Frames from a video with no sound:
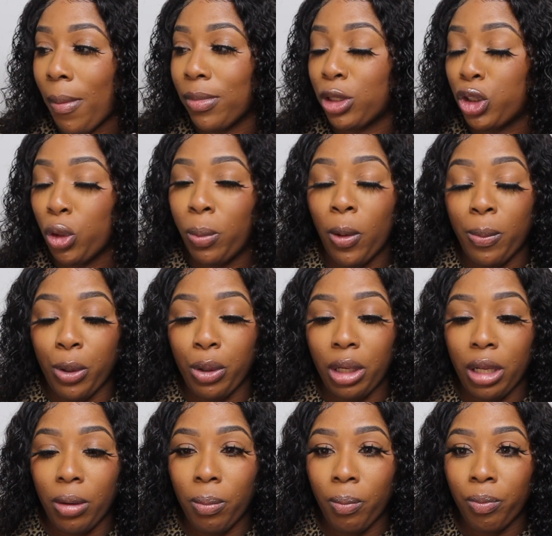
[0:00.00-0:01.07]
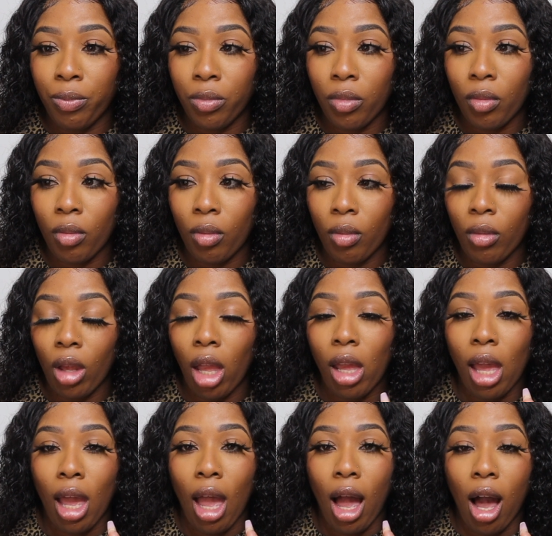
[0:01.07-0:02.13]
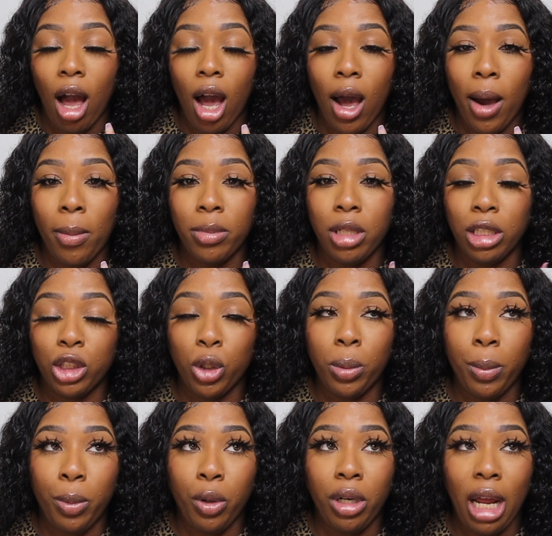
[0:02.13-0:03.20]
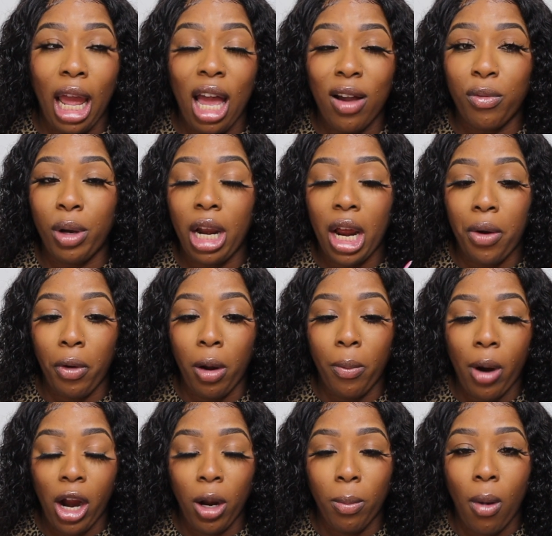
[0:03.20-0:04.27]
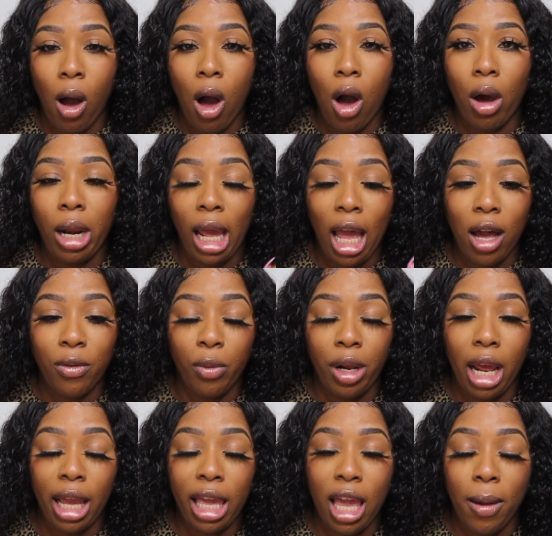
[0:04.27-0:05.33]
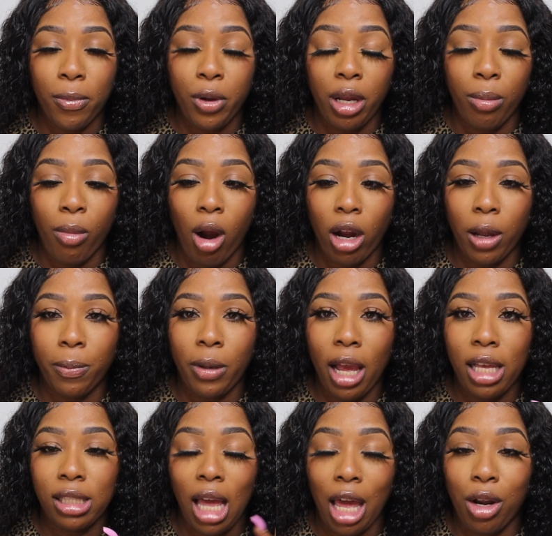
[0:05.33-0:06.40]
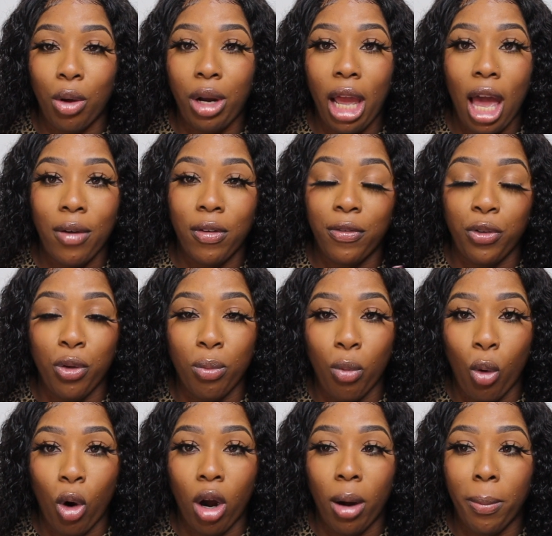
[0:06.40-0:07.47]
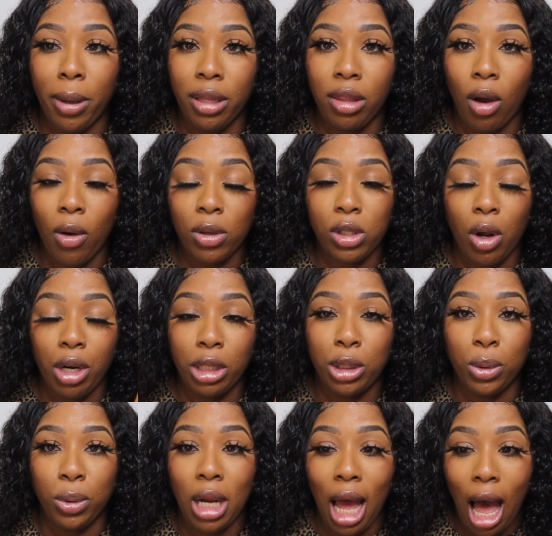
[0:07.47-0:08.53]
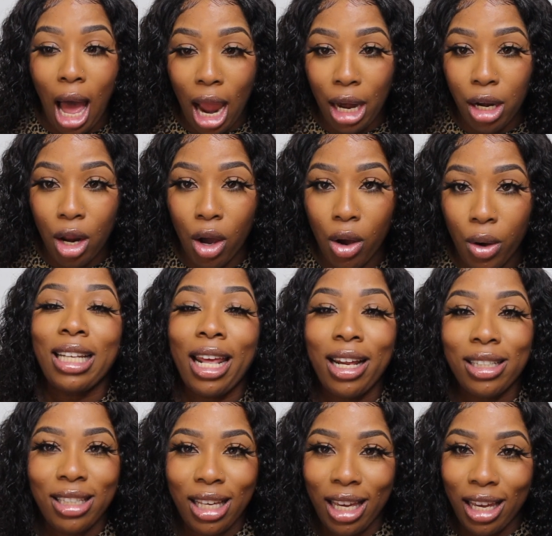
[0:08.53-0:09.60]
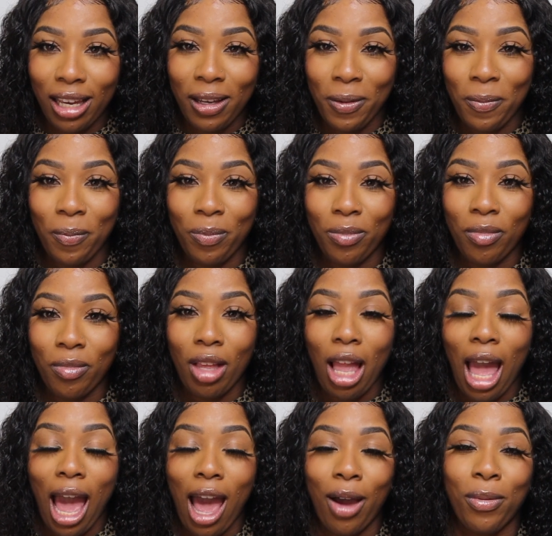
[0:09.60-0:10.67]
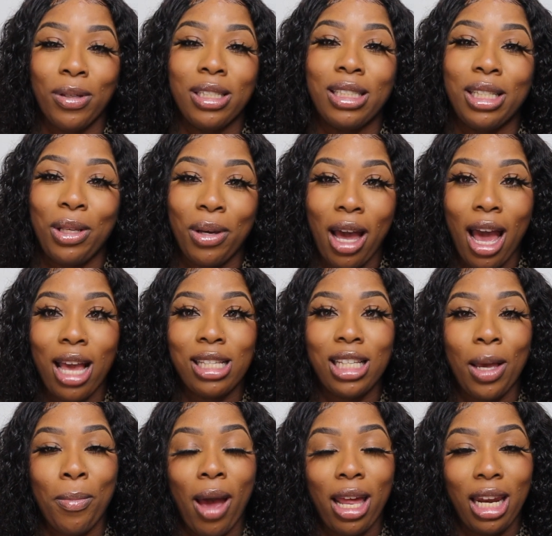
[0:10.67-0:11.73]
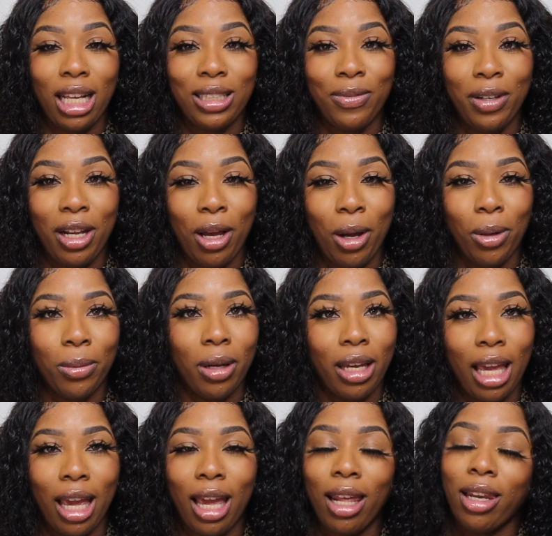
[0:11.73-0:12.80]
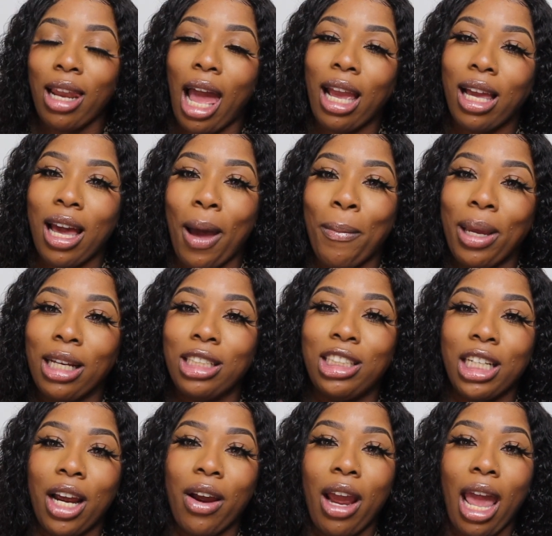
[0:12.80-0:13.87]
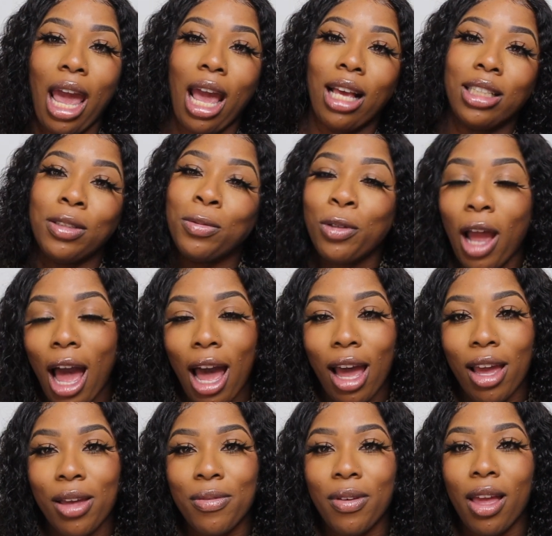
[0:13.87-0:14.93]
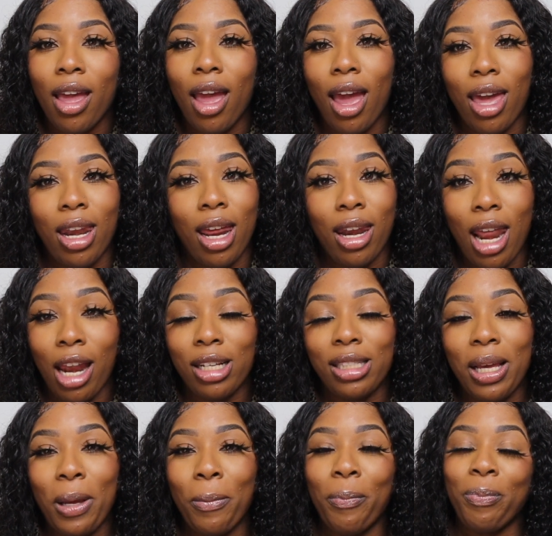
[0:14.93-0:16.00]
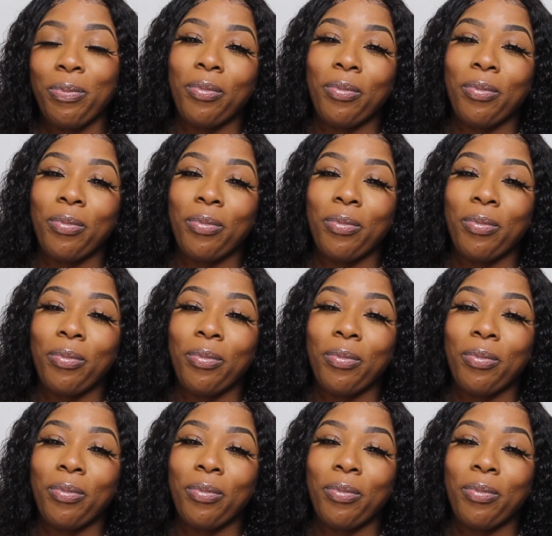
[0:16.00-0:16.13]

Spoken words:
Super Beauty. The Super Beauty, they have one at Greenbrier Mall. They have one at Camp Creek Marketplace. I know they have a few more, but those are the two that I know. That is it. I will see you guys in my next video. Again, like, comment, share, and subscribe. And then that is it.